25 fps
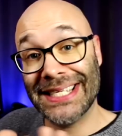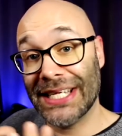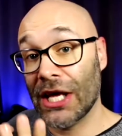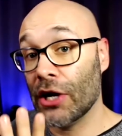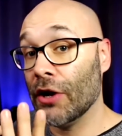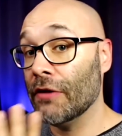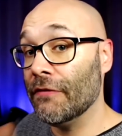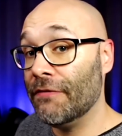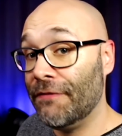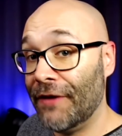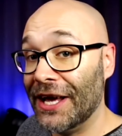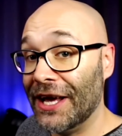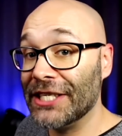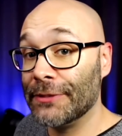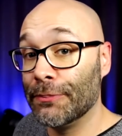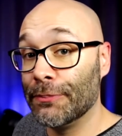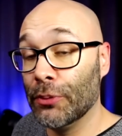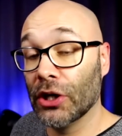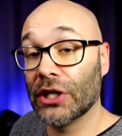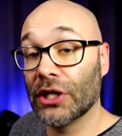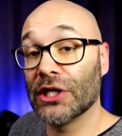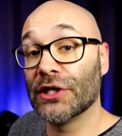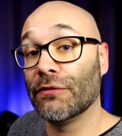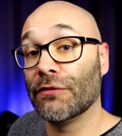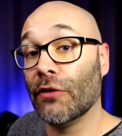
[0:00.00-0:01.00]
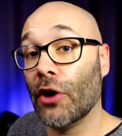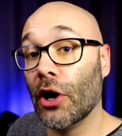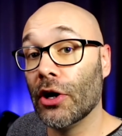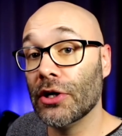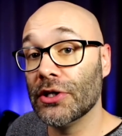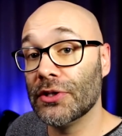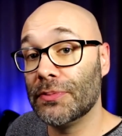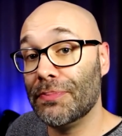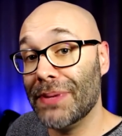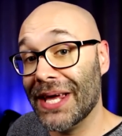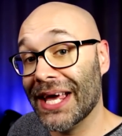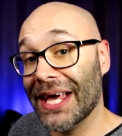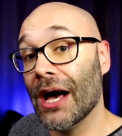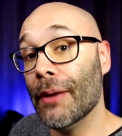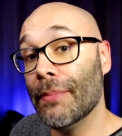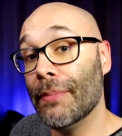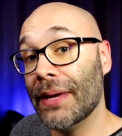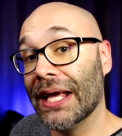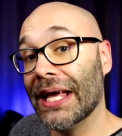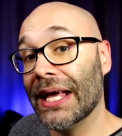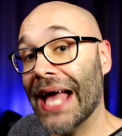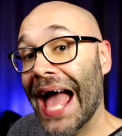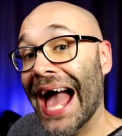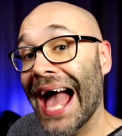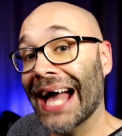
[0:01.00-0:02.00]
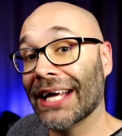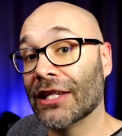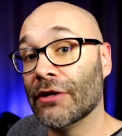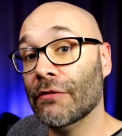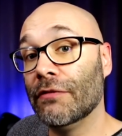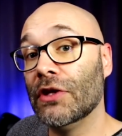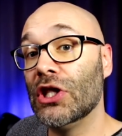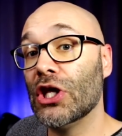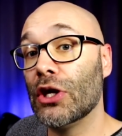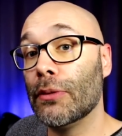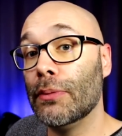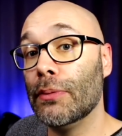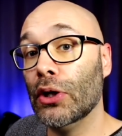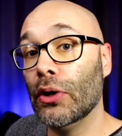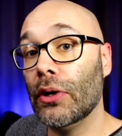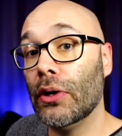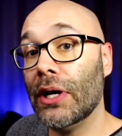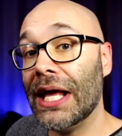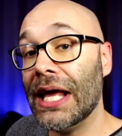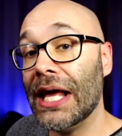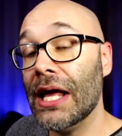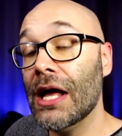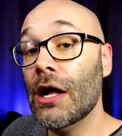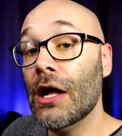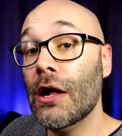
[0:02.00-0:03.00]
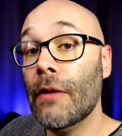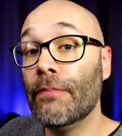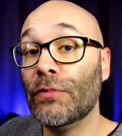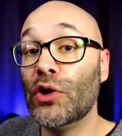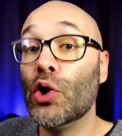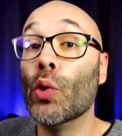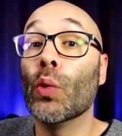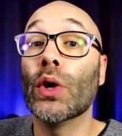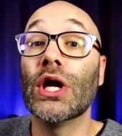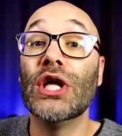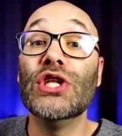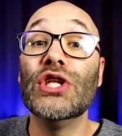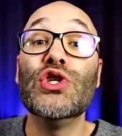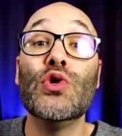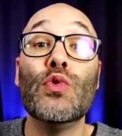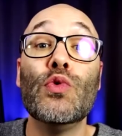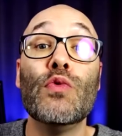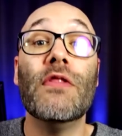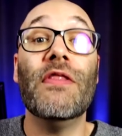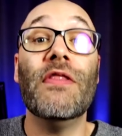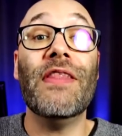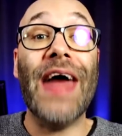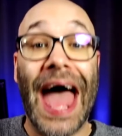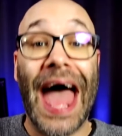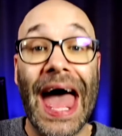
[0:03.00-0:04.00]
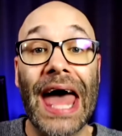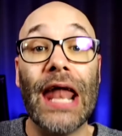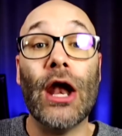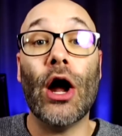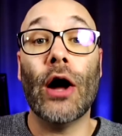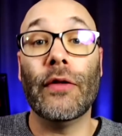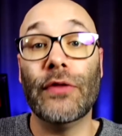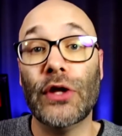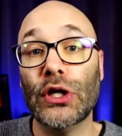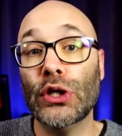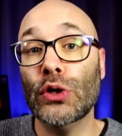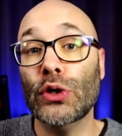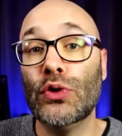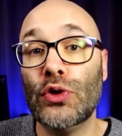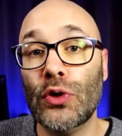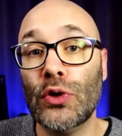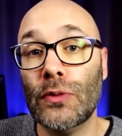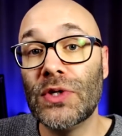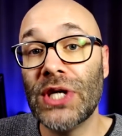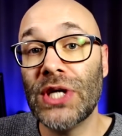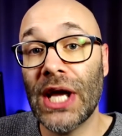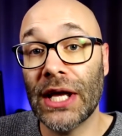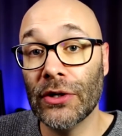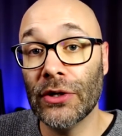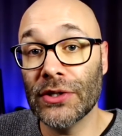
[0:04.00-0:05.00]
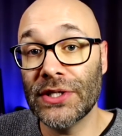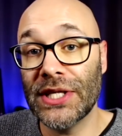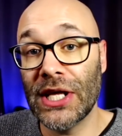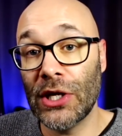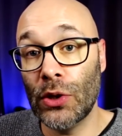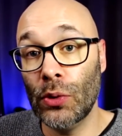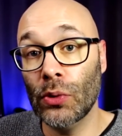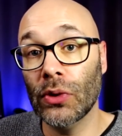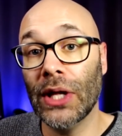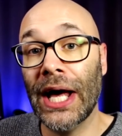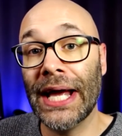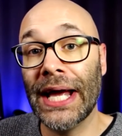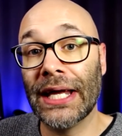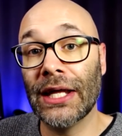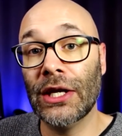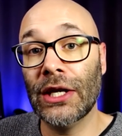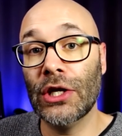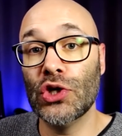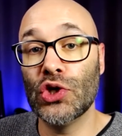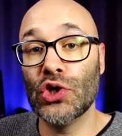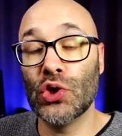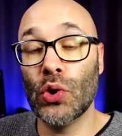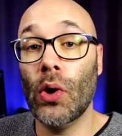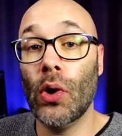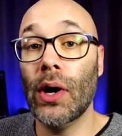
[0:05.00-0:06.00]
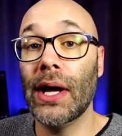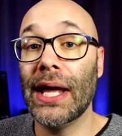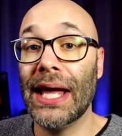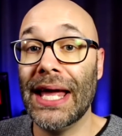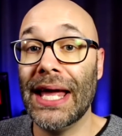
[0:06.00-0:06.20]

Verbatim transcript: on his face enables him to really pop out of the darkness of the frame, but also notice how